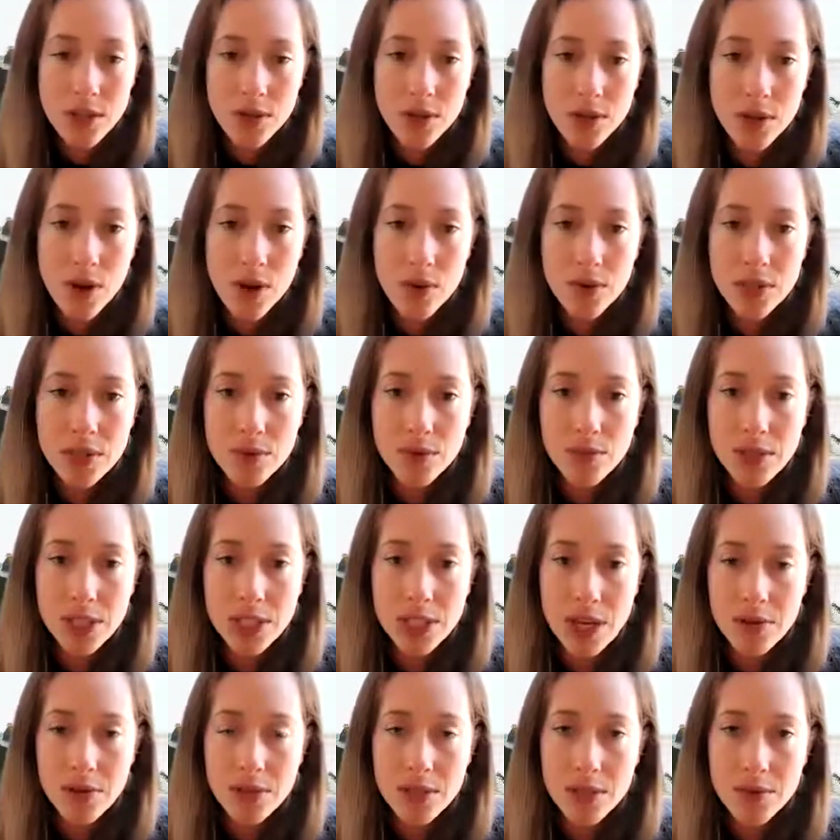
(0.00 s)
you can always reach
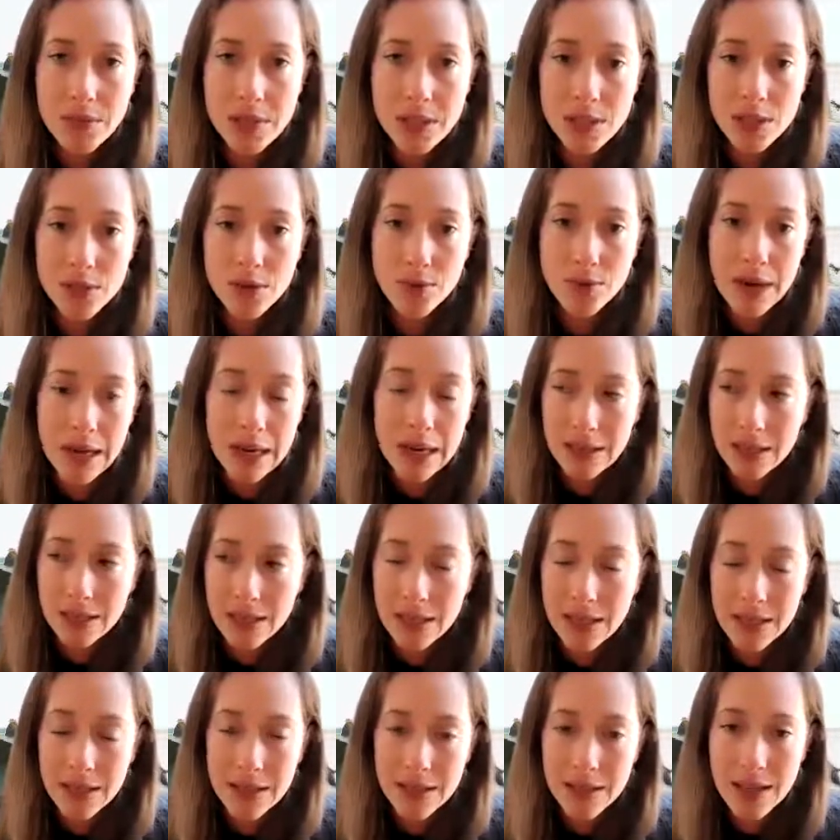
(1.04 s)
out to me
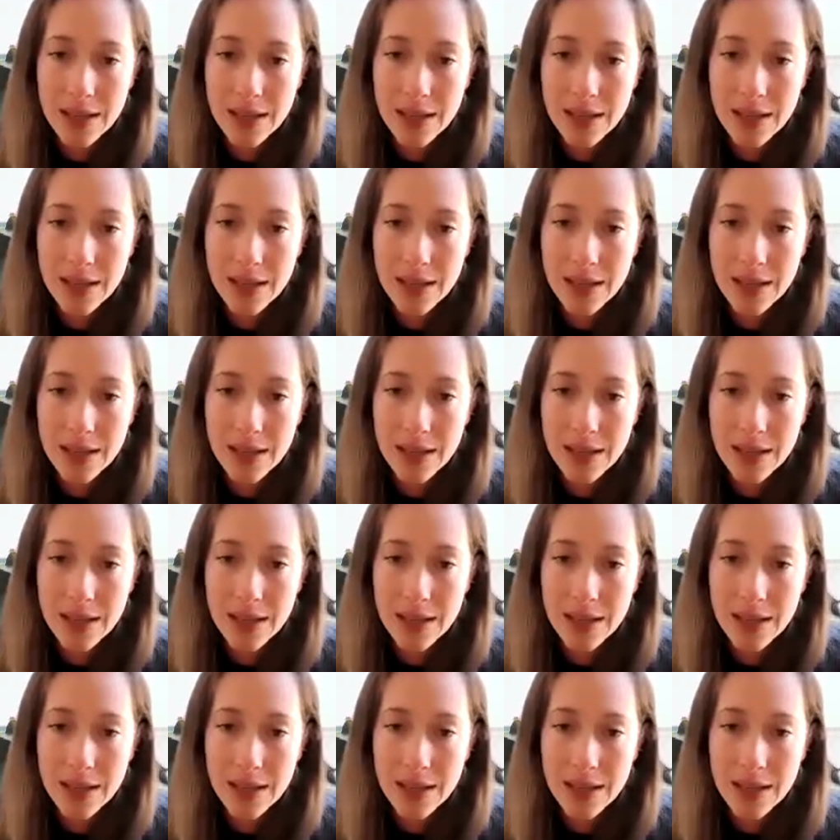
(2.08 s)
directly.